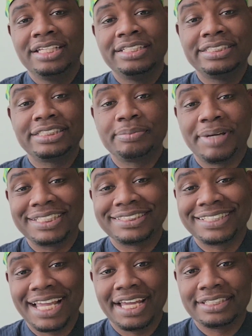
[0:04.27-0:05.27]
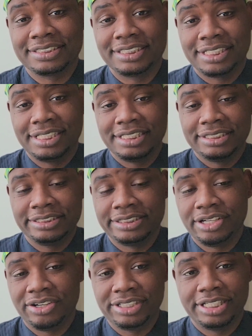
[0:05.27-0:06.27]
and these are my stats to get into
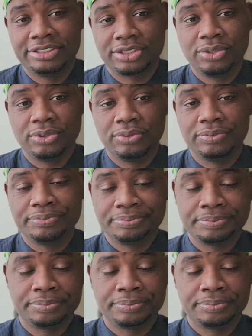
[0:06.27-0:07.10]
CRNA school.